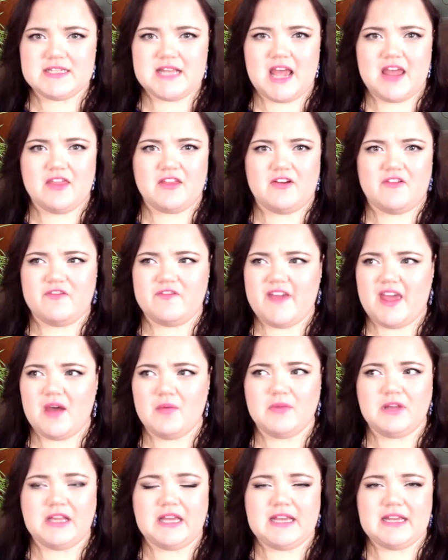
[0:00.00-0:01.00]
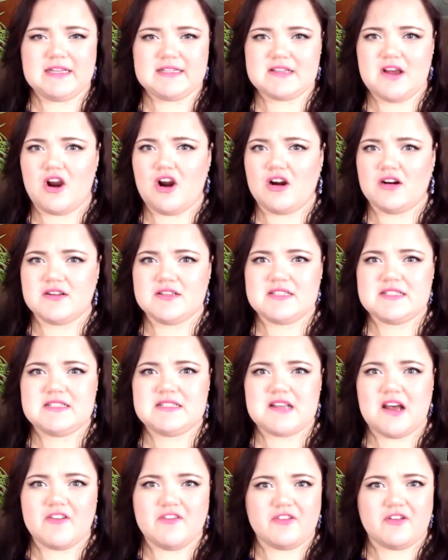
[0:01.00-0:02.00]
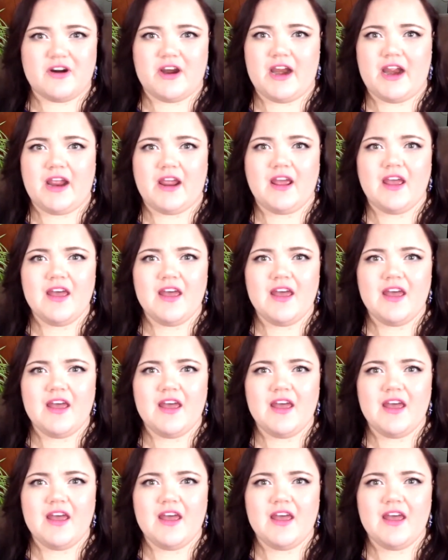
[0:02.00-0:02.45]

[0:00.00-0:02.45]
and their families are suffering.